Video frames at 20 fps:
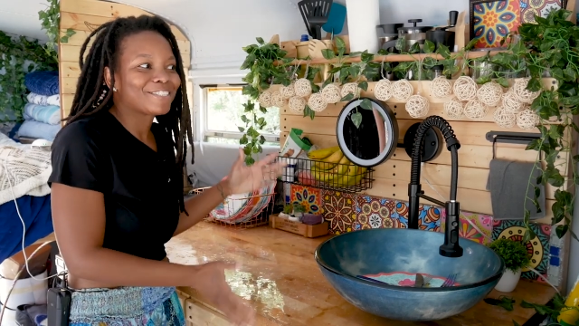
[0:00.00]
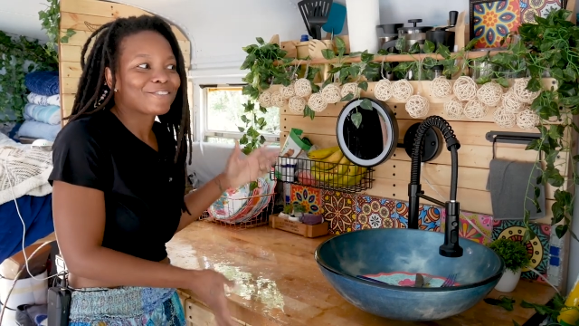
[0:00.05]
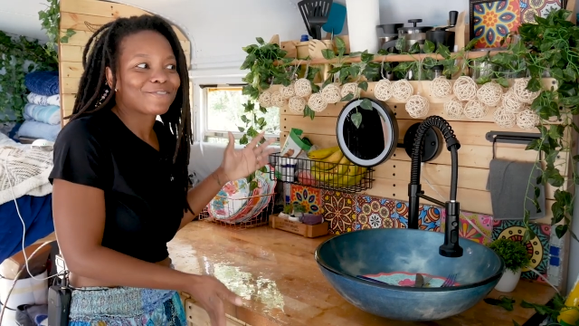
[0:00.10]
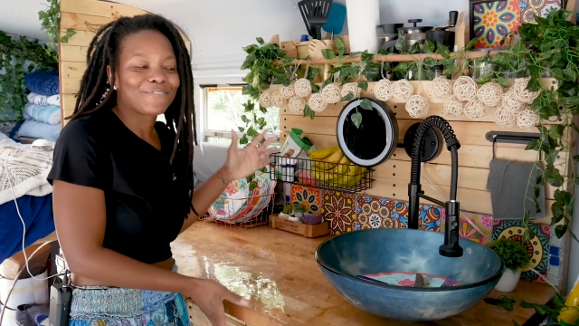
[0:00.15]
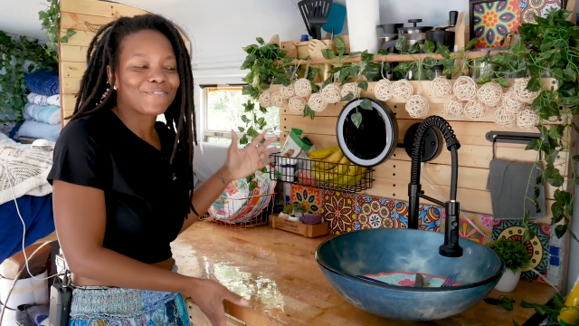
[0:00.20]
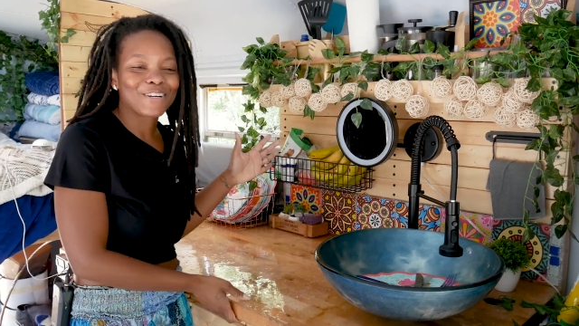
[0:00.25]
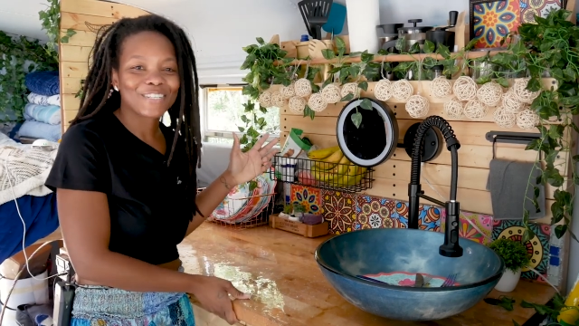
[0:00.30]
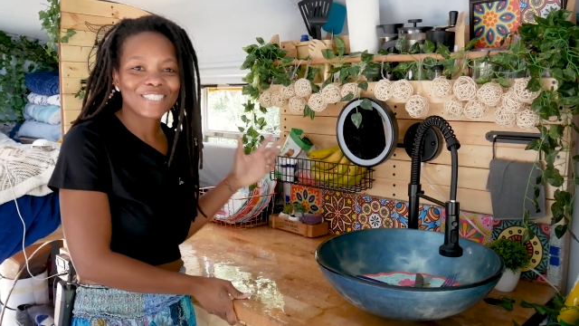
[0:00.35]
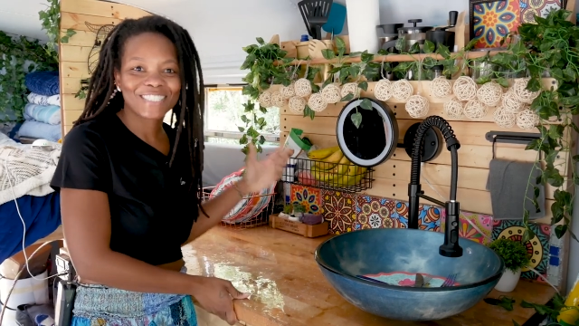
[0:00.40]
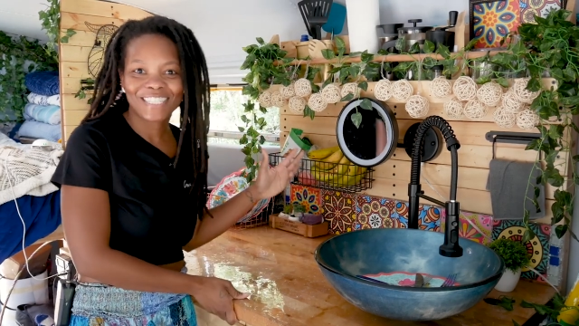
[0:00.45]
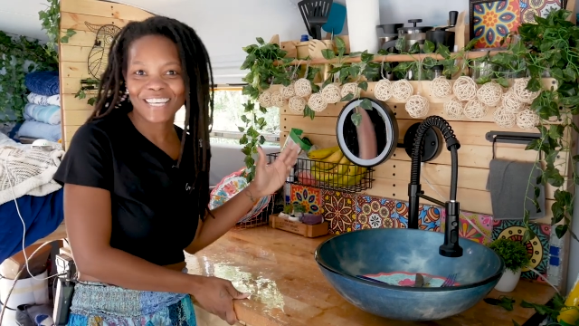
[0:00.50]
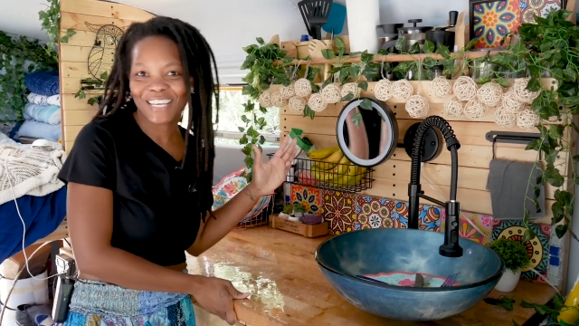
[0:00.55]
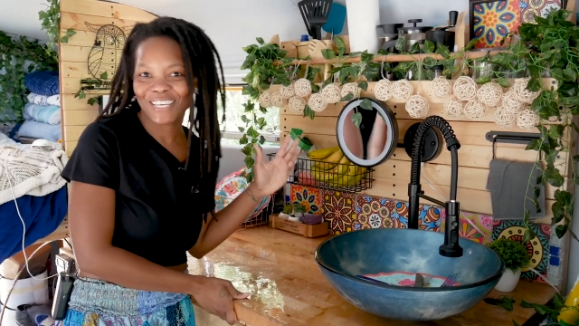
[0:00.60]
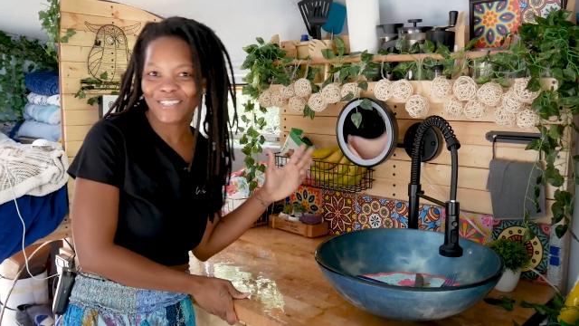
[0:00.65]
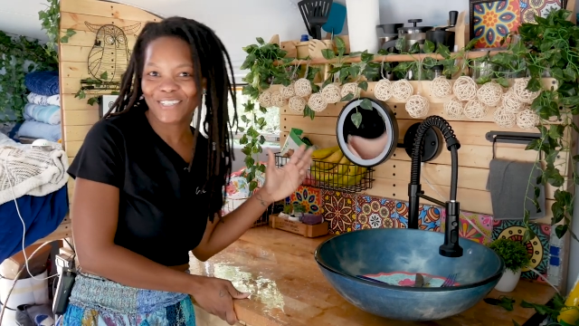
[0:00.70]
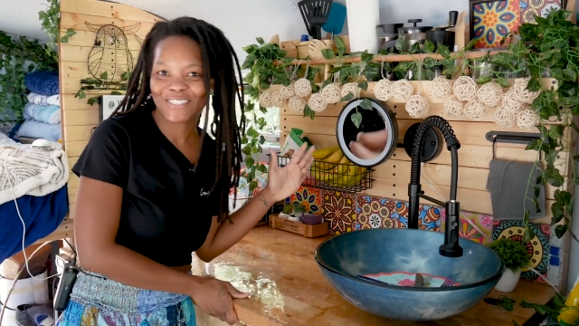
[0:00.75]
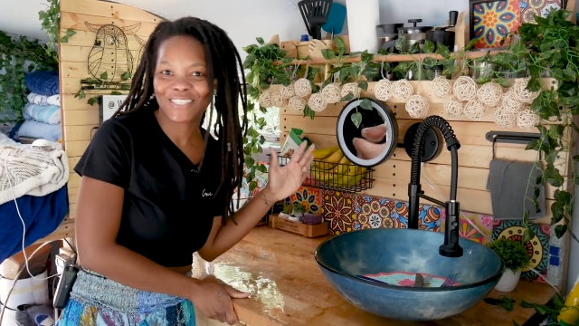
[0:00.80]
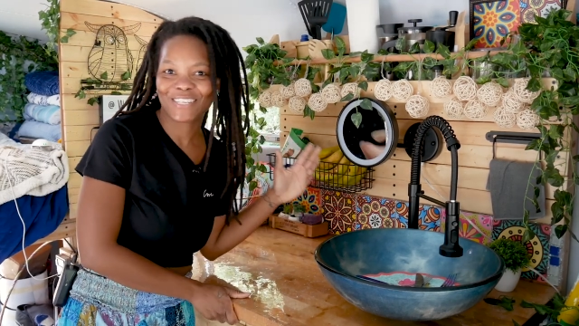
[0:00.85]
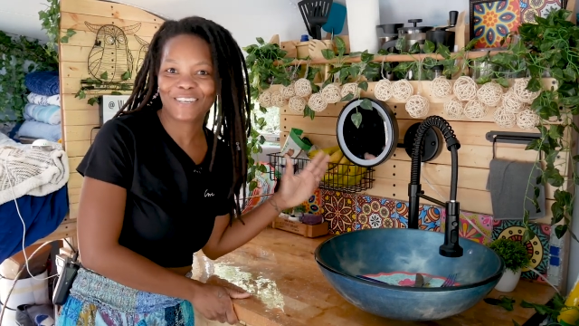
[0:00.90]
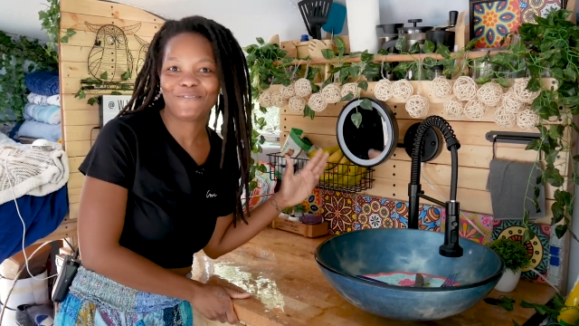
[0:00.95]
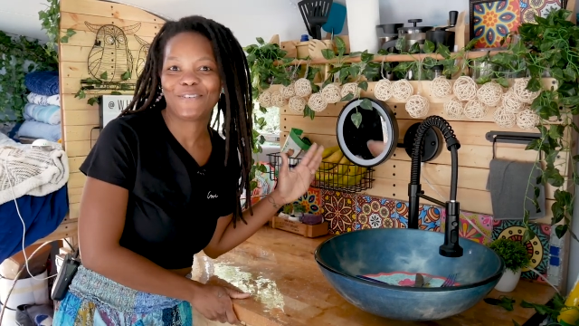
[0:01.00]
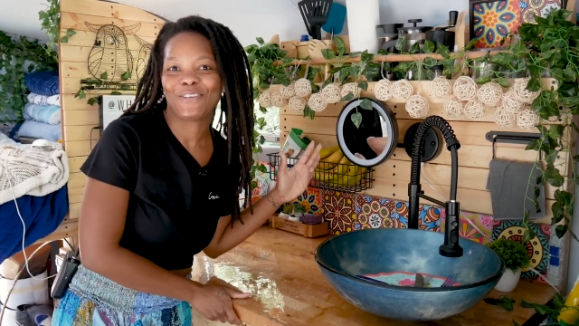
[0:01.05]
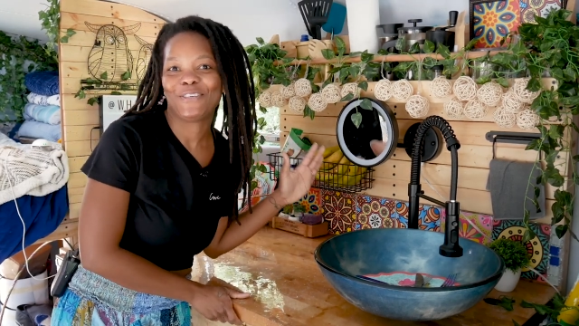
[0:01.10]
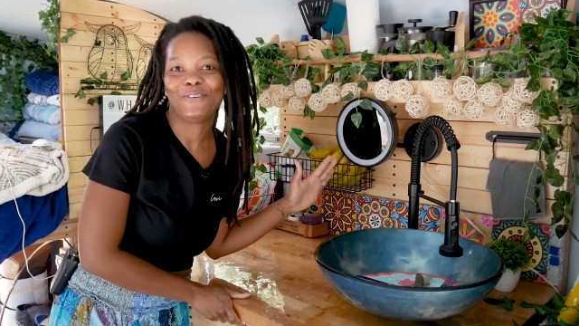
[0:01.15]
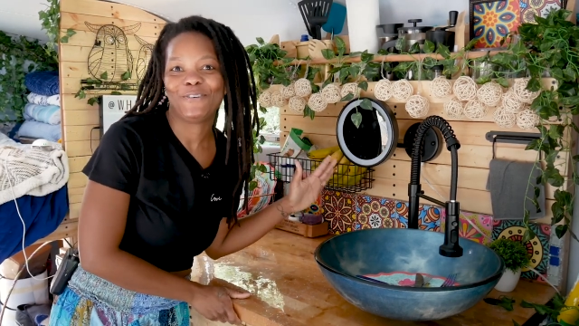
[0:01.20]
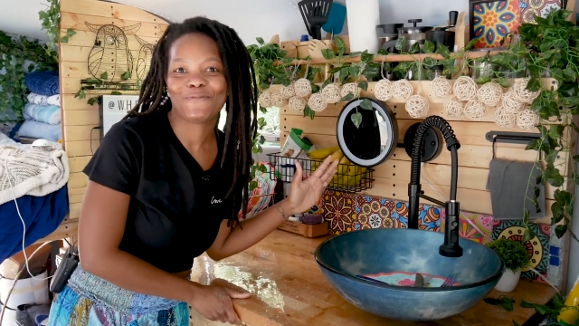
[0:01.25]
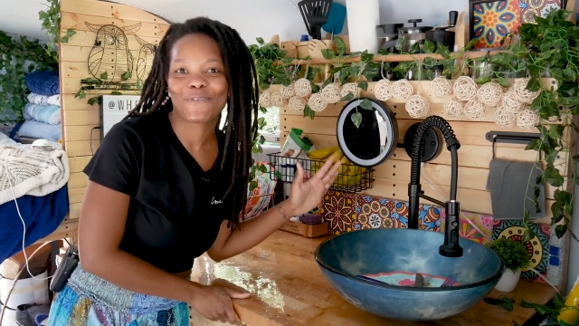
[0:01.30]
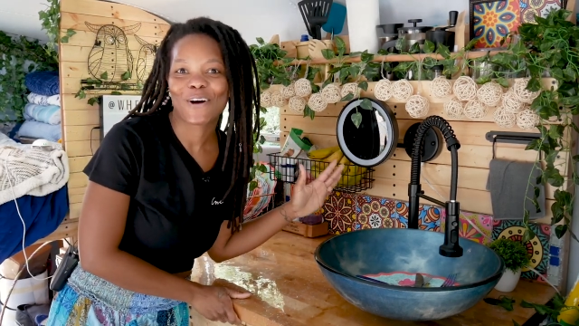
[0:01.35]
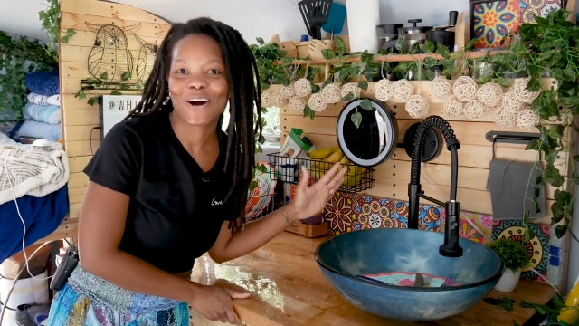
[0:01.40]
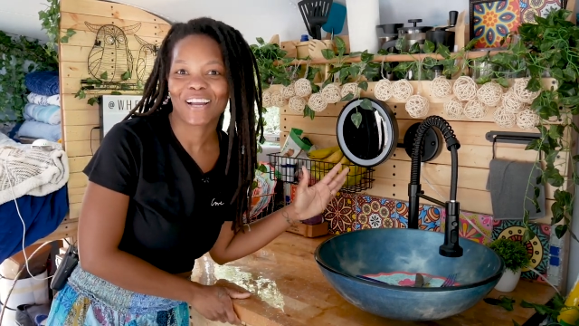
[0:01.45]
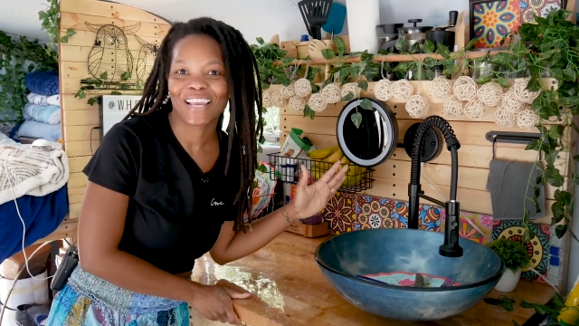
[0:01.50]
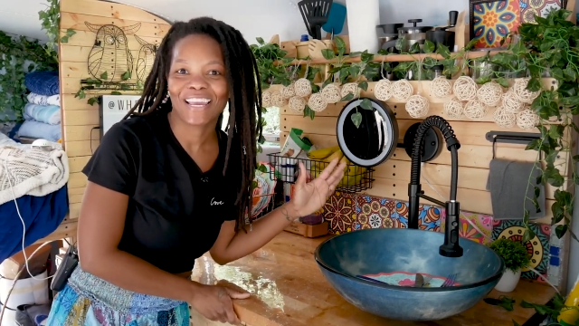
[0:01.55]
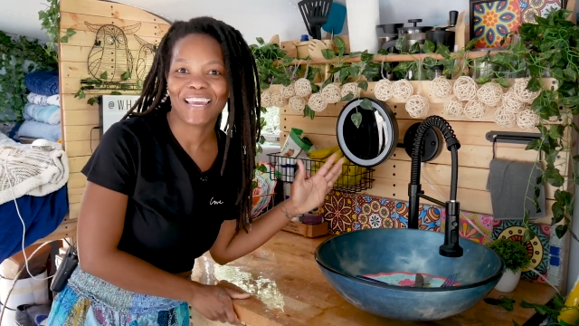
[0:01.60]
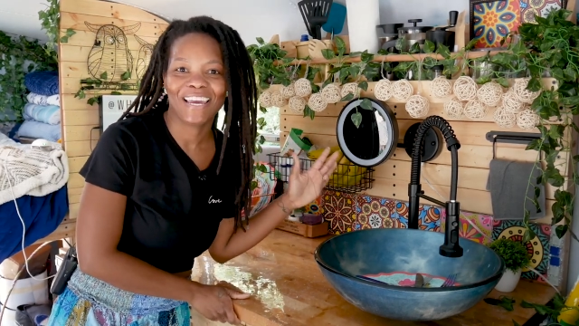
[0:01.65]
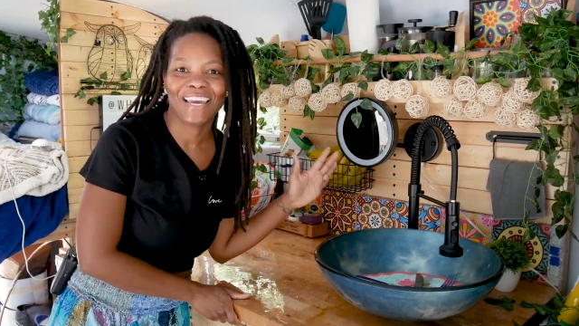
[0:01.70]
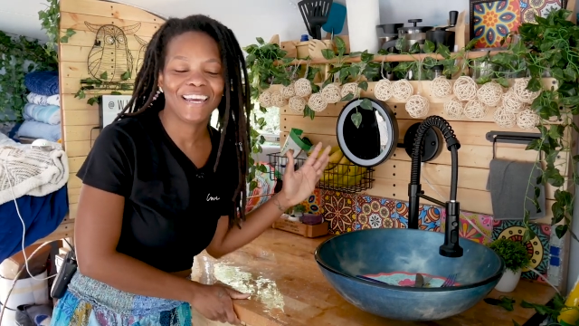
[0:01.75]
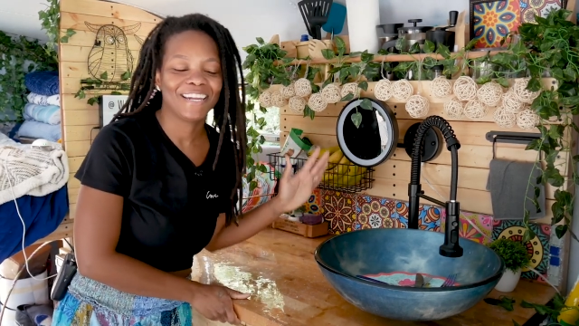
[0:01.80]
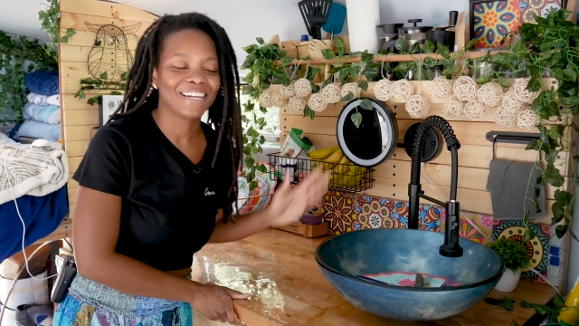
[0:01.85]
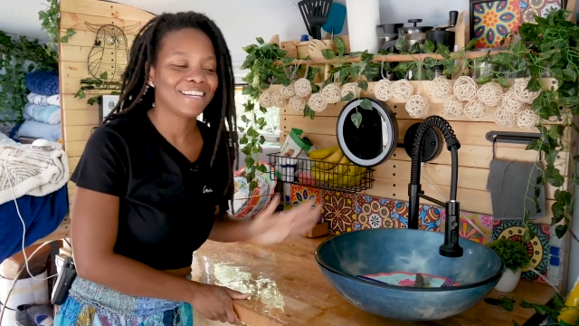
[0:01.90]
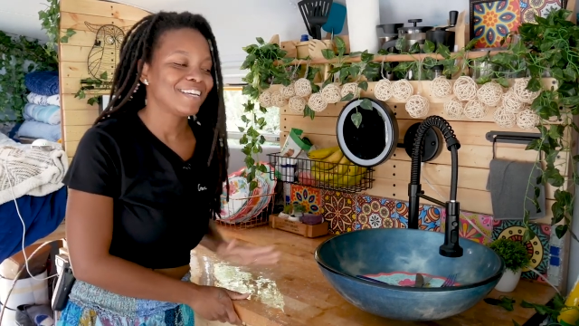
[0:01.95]
the first thing you see when you walk
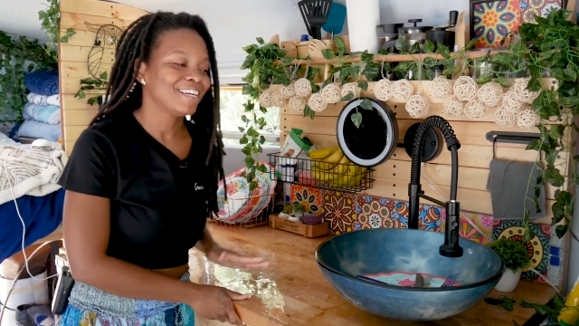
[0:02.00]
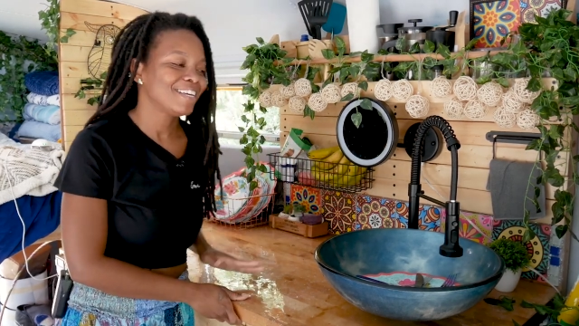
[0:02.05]
in.